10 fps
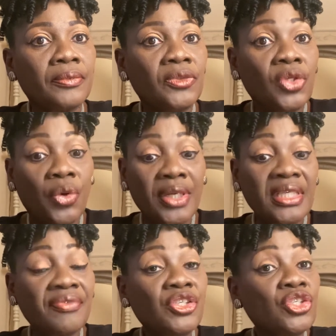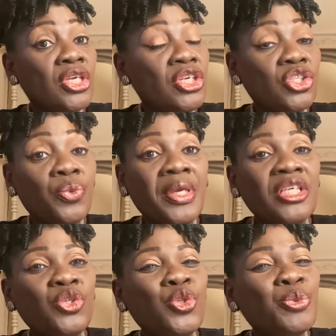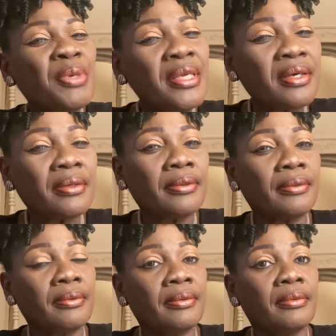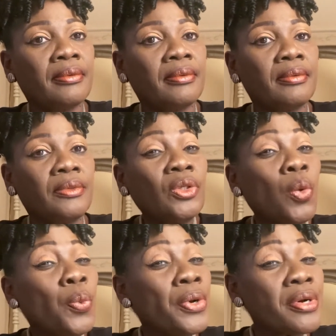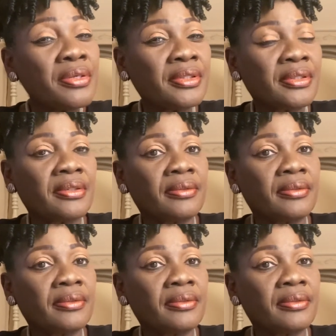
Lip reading: You're going to have to change the way that you speak, your words.